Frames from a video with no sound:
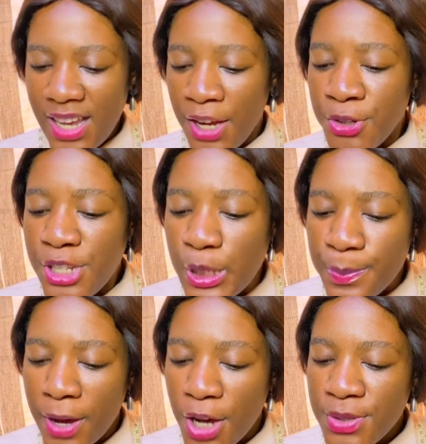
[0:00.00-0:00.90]
no need
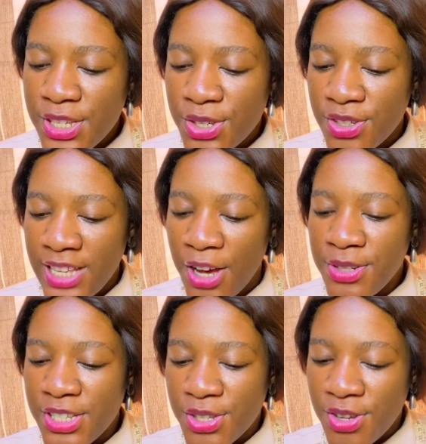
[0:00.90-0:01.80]
people are
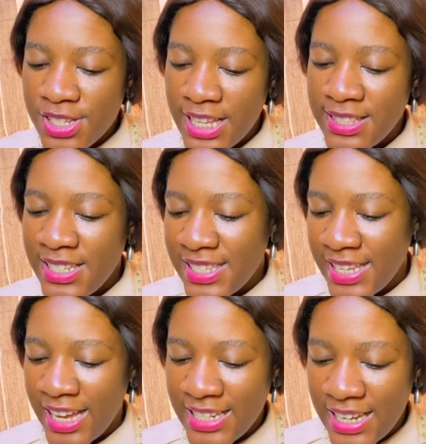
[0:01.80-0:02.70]
always constantly
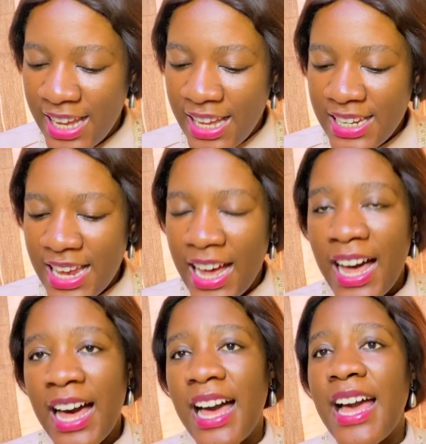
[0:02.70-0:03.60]
scared
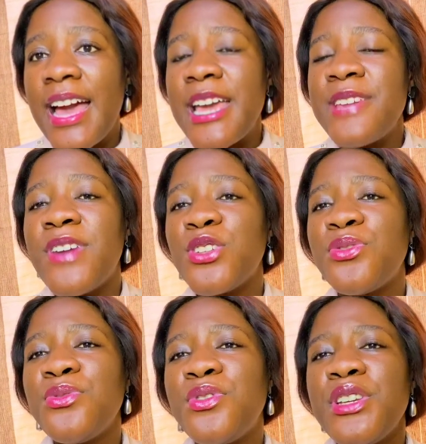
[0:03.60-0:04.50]
that if
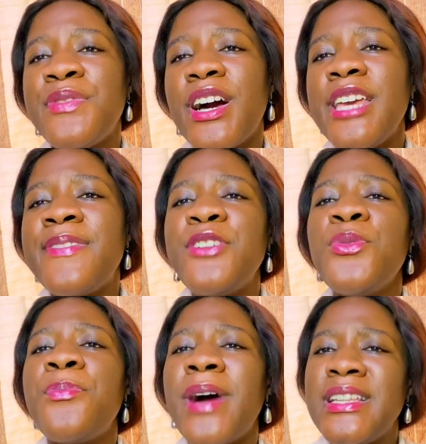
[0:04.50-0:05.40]
I
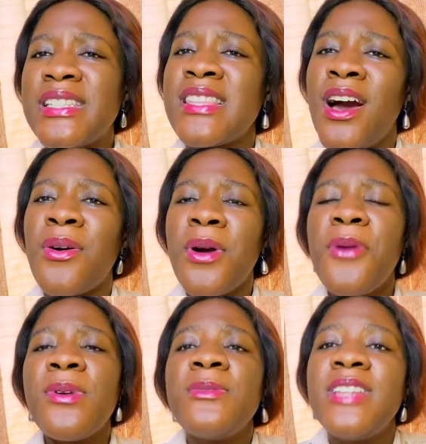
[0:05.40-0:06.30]
don't buy it now,
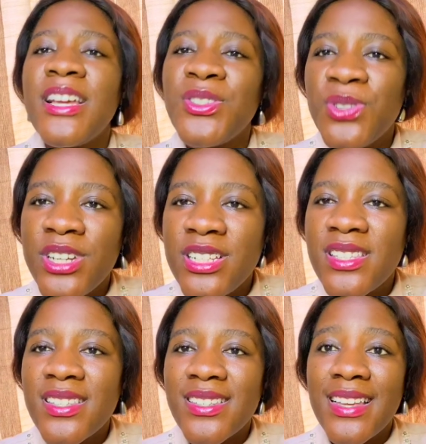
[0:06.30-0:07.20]
when will I enjoy
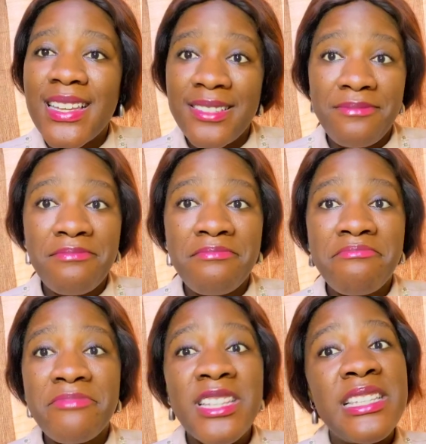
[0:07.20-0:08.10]
it?
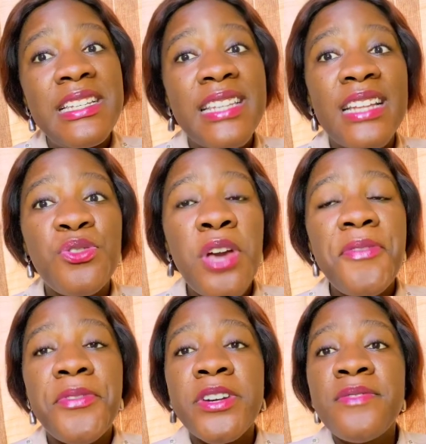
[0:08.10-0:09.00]
It is that you
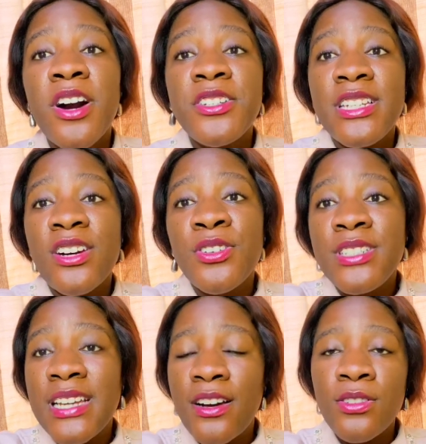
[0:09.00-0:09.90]
have forever on
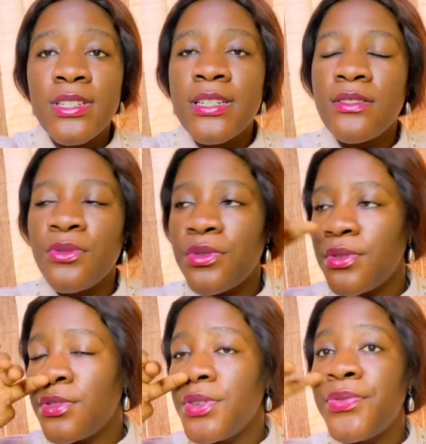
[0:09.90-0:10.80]

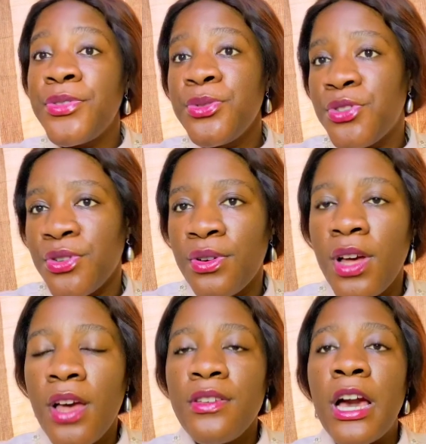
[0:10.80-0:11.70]
the future.
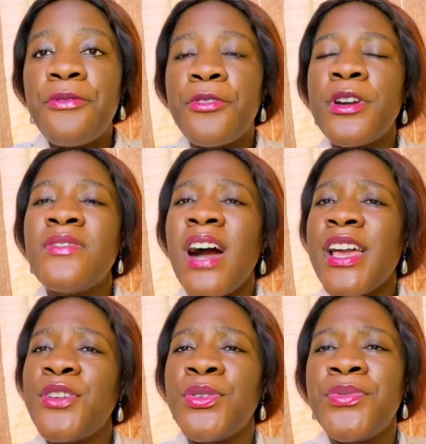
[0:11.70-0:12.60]
You have forever
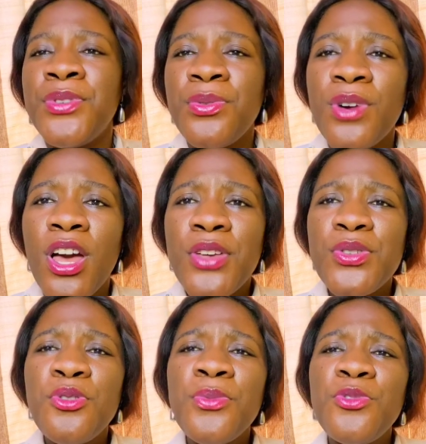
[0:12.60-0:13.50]
ahead of you.
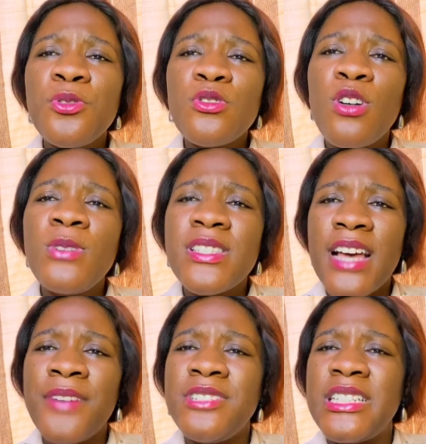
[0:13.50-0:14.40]
So don't always
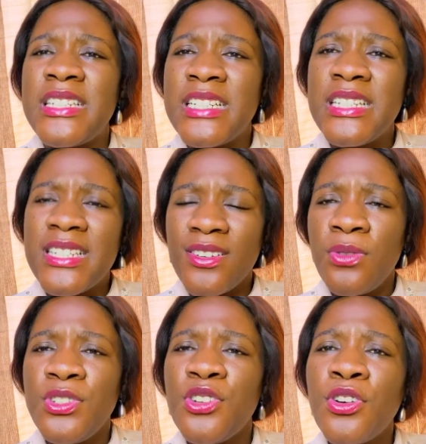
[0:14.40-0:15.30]
have the need
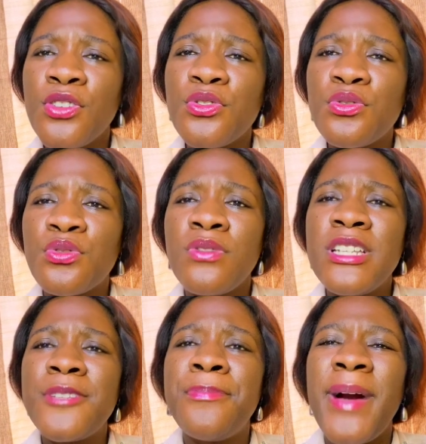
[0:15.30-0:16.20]
or the urge to
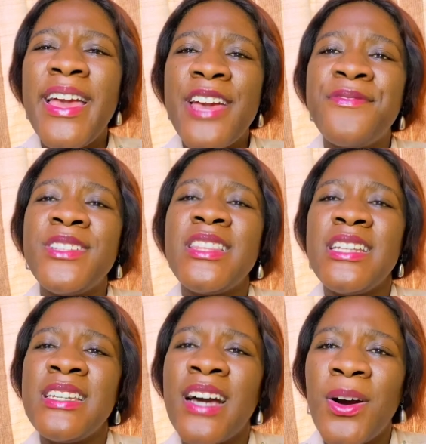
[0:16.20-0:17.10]
always buy
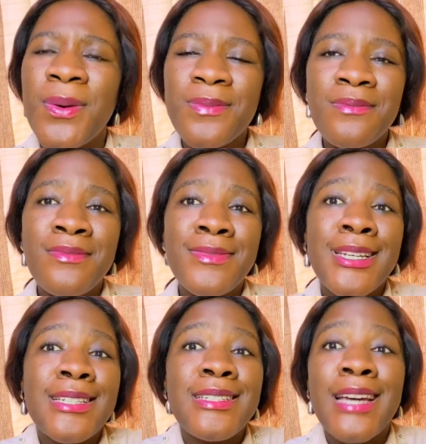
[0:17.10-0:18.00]
everything now.
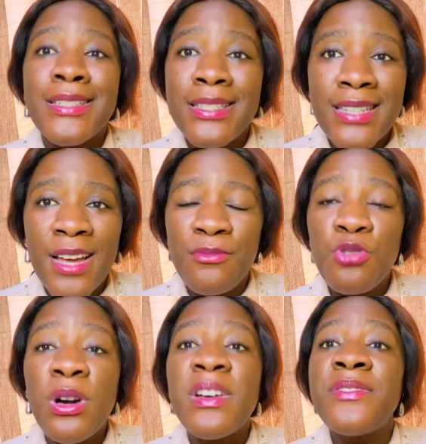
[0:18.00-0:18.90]
Take the day at a time.
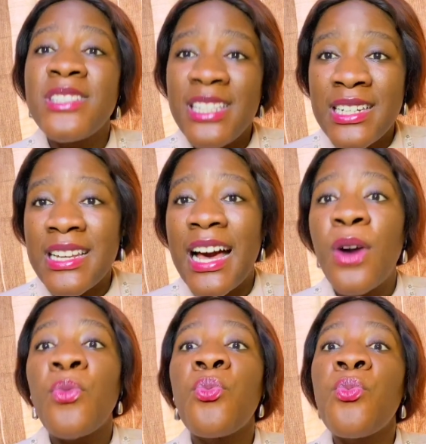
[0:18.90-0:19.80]
You have everything
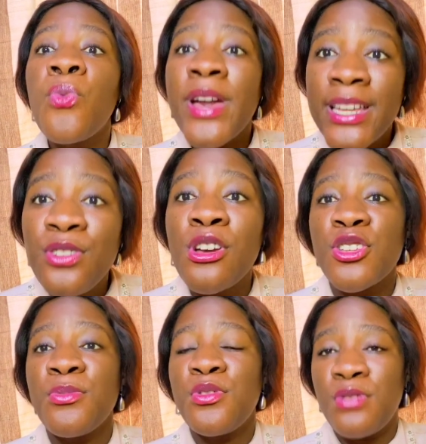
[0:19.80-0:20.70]
when you're
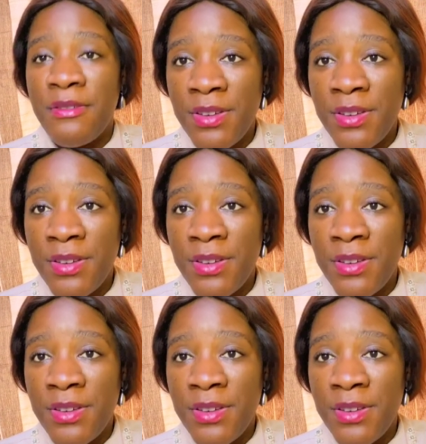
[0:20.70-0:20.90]
supposed to have